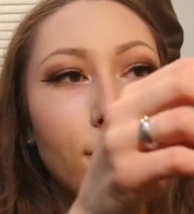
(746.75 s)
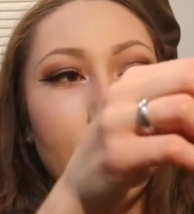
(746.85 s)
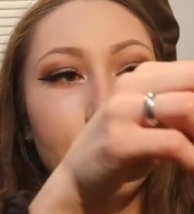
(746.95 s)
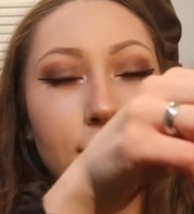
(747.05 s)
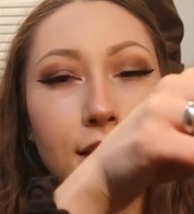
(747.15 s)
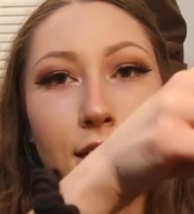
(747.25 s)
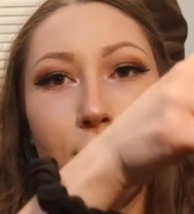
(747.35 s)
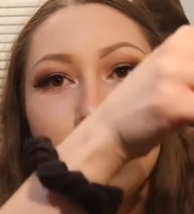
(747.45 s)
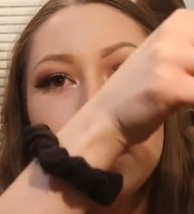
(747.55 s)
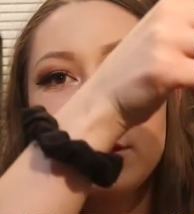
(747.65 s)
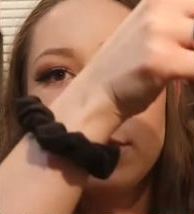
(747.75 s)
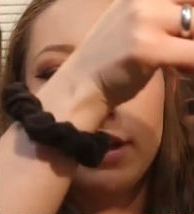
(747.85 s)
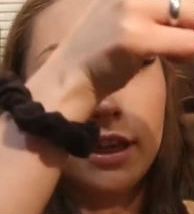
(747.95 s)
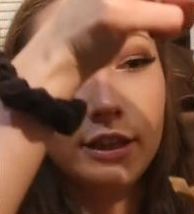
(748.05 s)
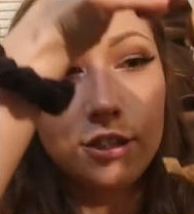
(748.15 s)
crafted him into
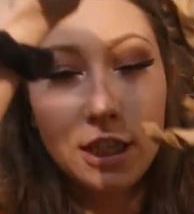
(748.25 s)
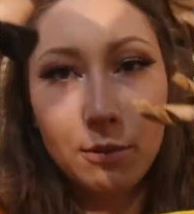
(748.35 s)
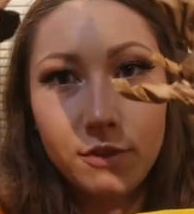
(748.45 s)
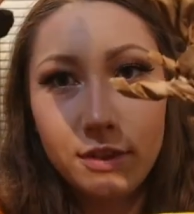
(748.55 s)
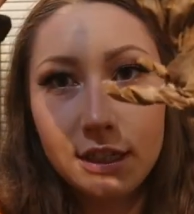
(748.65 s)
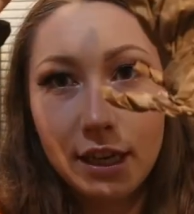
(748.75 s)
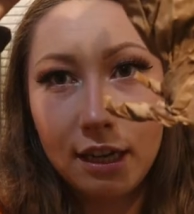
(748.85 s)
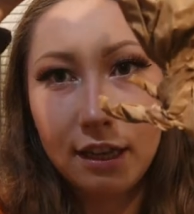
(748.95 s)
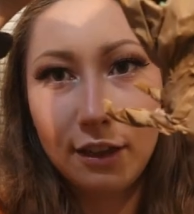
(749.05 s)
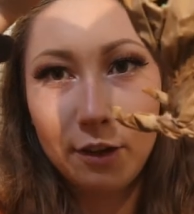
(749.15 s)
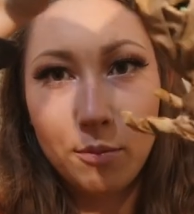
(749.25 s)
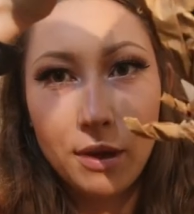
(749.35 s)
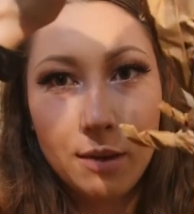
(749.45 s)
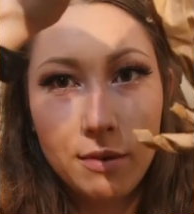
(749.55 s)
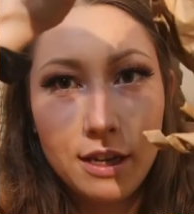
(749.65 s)
like the shape of a tiny little
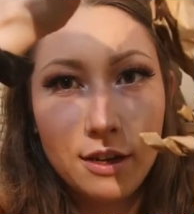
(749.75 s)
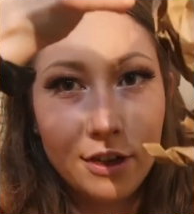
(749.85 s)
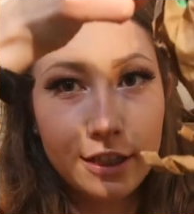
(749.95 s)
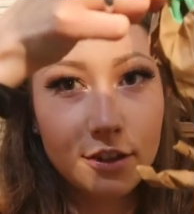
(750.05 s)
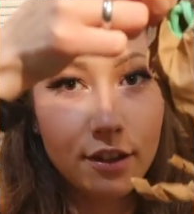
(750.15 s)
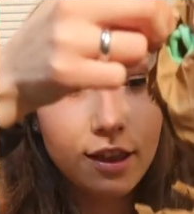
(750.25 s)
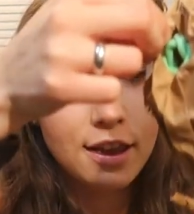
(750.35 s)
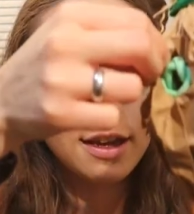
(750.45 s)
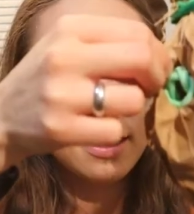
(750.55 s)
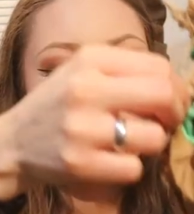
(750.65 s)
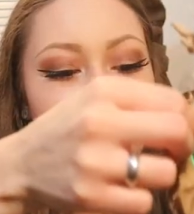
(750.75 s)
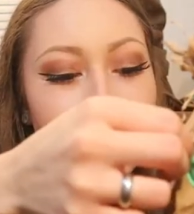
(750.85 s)
baby creature thing.